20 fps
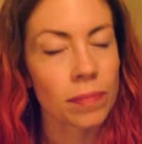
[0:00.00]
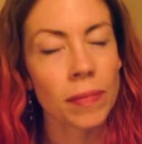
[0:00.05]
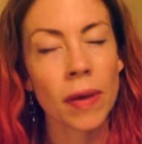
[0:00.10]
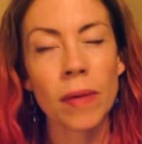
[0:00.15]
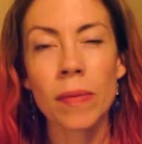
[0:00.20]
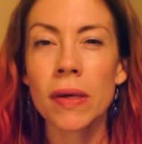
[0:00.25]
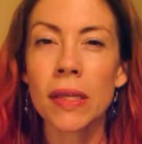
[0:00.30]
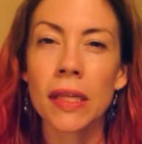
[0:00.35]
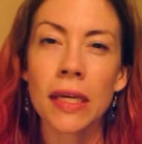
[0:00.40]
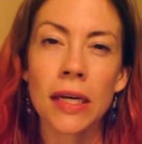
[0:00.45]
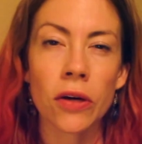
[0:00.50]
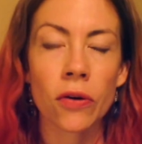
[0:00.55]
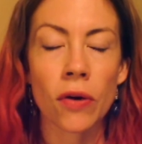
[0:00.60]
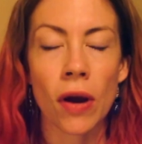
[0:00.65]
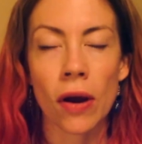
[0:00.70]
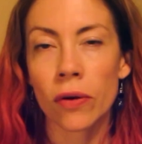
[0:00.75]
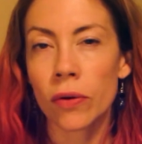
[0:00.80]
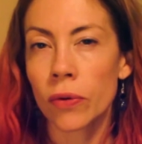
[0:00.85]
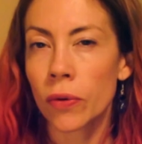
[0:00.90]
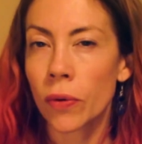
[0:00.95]
Maybe like
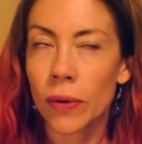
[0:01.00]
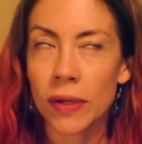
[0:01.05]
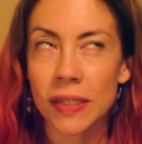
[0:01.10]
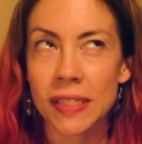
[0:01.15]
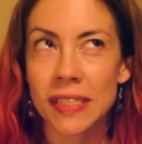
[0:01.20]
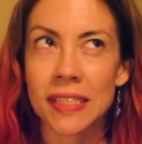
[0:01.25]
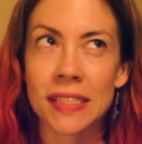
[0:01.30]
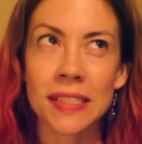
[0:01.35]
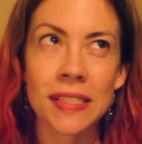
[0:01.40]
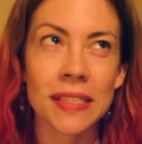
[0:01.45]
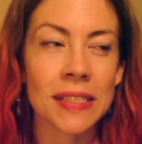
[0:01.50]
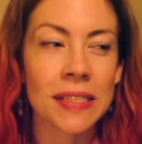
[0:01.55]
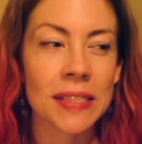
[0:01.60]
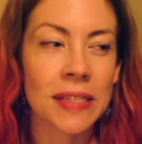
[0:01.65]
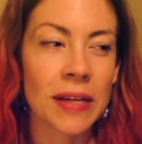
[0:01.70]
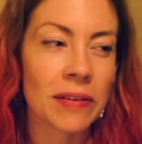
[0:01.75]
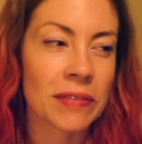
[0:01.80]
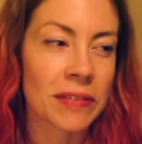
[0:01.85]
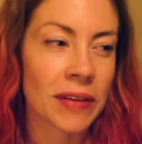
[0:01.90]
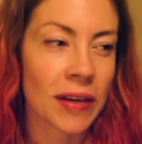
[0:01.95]
crackle quartzes and
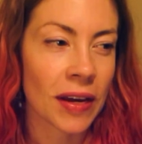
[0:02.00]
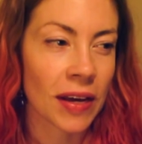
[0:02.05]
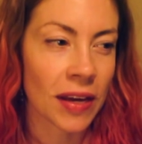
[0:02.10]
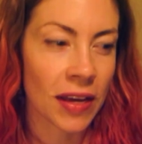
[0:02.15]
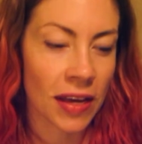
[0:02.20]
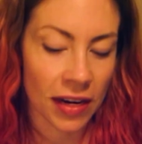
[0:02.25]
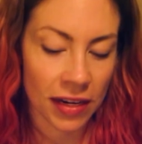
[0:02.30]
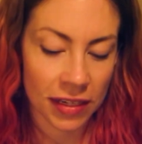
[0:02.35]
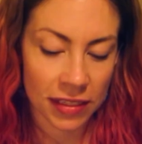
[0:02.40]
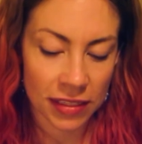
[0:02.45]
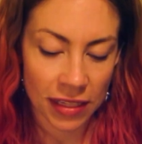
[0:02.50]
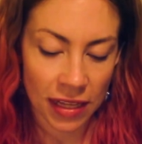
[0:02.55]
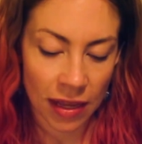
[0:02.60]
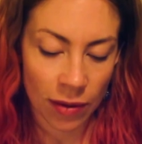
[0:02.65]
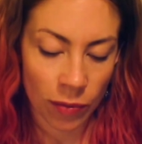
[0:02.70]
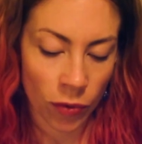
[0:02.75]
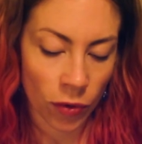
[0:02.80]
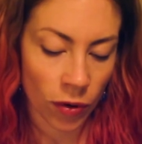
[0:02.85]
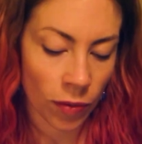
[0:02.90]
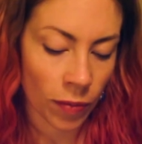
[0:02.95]
stuff, like I get into
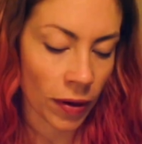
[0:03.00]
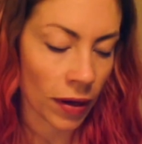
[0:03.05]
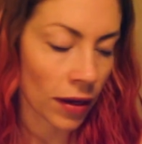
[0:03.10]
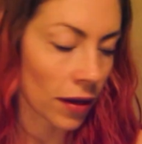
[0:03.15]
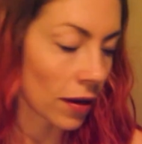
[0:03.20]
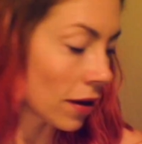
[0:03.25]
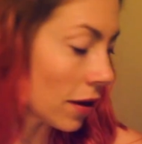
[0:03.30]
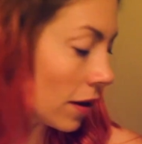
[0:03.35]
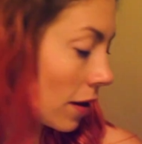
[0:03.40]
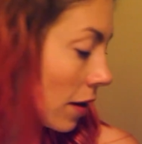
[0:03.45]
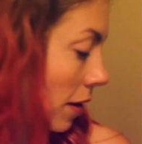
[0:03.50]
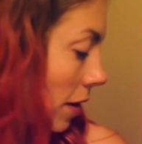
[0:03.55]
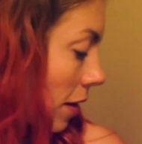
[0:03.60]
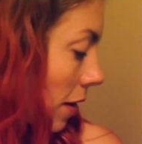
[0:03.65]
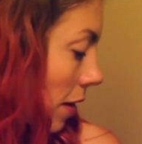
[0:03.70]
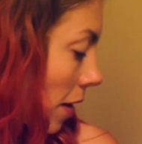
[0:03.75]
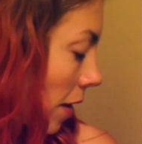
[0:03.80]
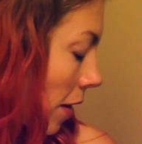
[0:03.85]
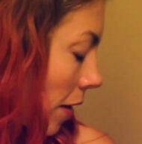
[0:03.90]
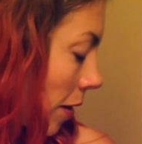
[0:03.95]
that more, but
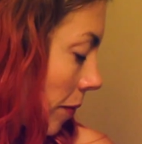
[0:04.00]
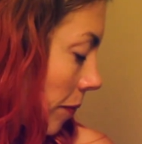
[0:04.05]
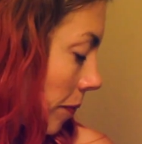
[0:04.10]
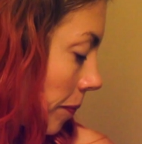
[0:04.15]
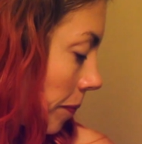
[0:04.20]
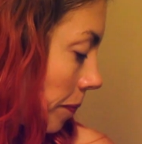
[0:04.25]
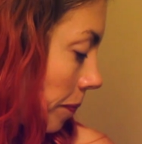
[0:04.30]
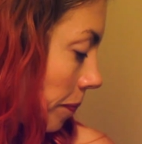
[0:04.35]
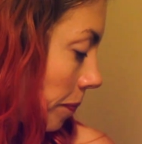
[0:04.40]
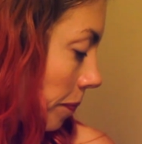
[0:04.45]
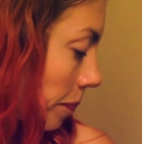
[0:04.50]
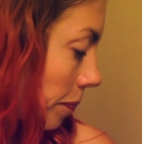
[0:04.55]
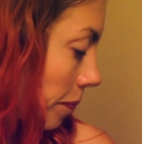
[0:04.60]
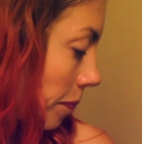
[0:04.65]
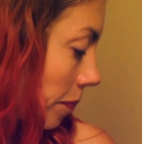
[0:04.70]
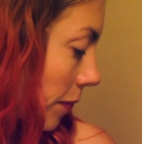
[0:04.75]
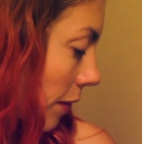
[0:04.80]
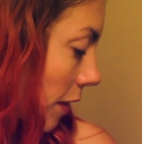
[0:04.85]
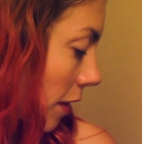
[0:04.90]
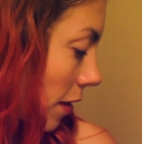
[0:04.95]
I'm
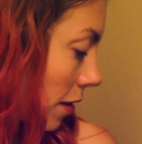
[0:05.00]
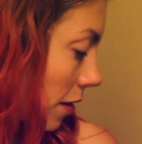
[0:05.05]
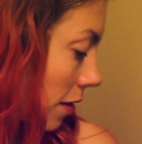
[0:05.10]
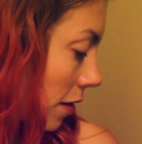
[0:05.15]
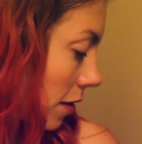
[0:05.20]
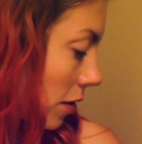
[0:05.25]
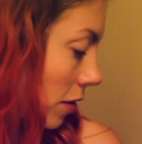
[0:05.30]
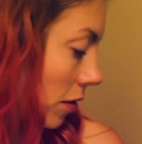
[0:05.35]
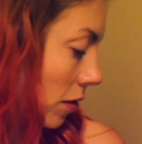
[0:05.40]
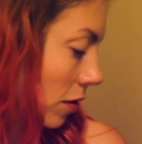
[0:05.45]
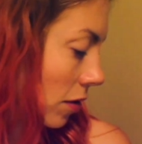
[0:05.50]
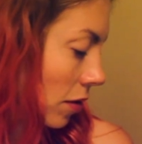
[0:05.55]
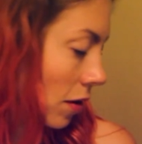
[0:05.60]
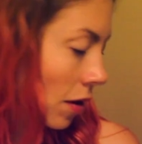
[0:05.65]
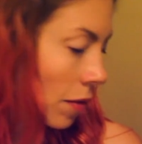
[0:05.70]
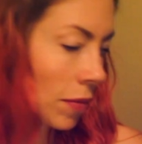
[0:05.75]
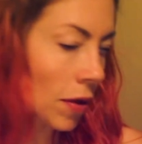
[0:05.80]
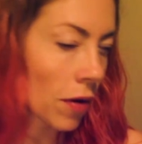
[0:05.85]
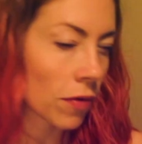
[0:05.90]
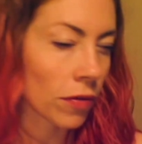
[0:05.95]

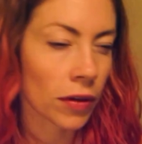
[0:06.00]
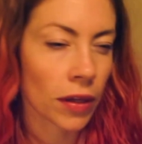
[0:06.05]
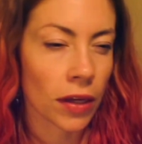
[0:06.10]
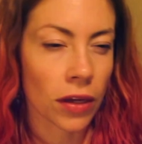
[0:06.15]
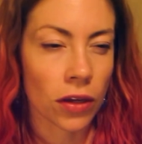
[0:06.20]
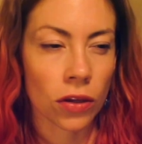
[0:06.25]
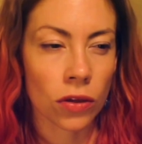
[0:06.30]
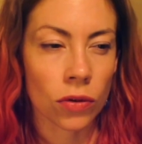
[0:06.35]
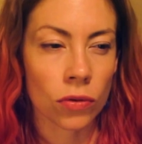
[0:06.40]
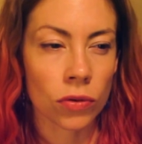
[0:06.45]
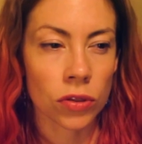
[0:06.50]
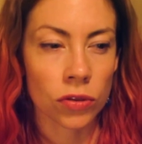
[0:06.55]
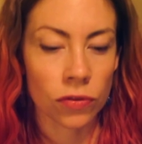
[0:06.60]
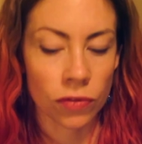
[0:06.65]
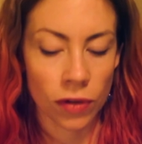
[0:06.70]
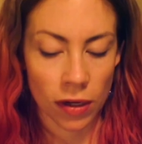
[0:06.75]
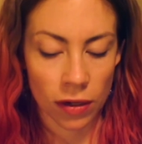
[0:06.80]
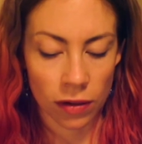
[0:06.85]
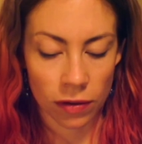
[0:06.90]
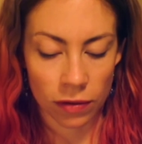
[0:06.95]
not really a huge
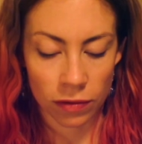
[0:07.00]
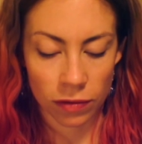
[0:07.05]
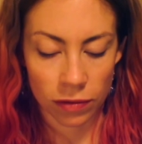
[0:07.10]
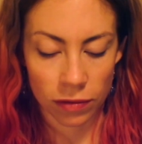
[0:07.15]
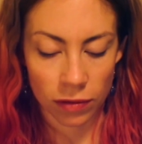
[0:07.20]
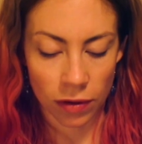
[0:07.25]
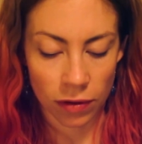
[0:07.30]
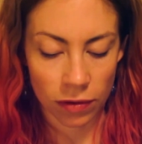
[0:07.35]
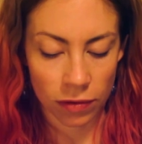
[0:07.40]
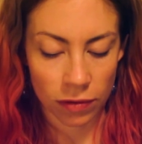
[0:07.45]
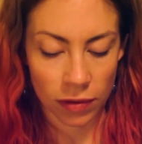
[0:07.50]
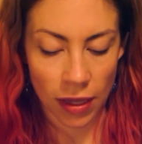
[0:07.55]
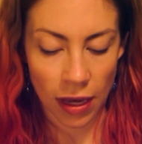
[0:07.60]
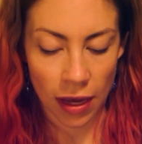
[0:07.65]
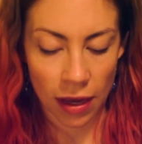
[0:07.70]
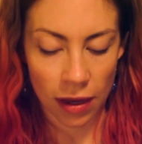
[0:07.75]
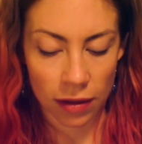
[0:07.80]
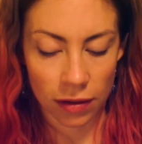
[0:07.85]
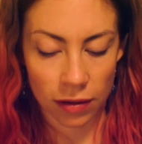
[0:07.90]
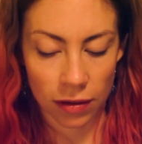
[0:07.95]
fan of
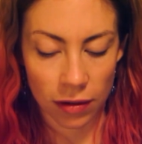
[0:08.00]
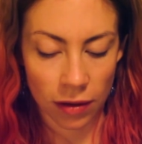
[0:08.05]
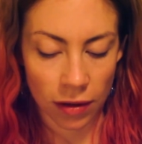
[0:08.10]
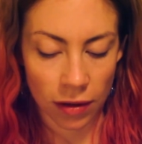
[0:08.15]
that.